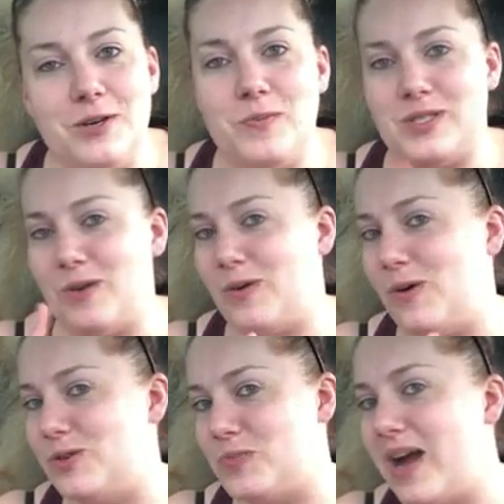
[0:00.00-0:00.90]
but don't
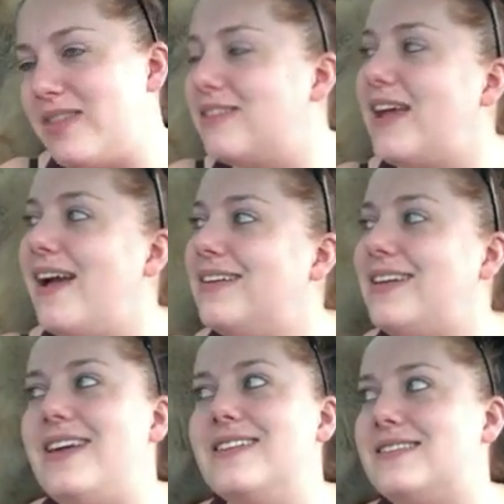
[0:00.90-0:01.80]
hold your breath on that.
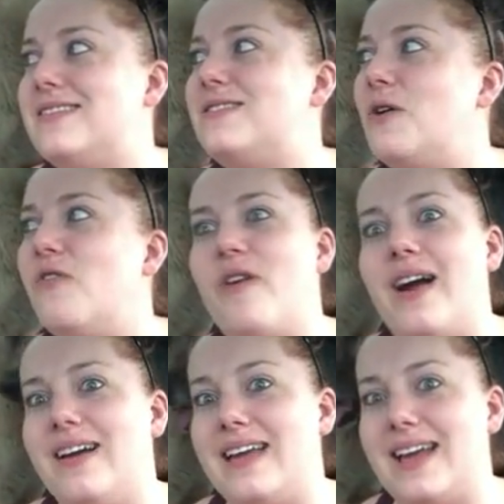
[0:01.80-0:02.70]
He has so
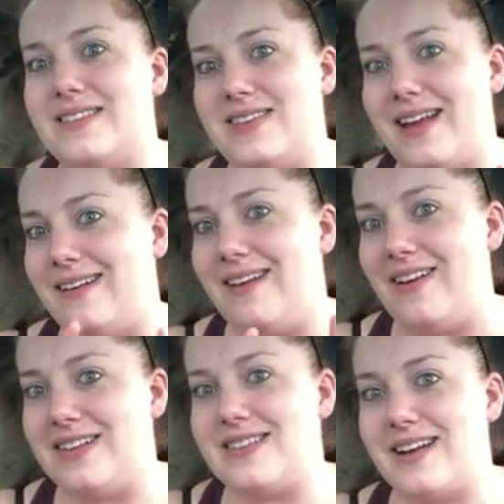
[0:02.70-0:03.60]
far yet said no,
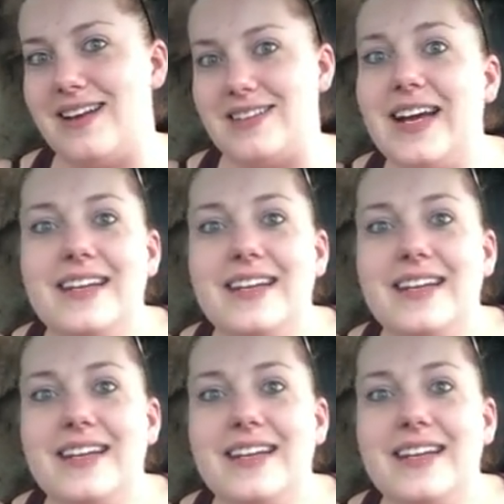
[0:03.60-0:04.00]
he's not going to do it.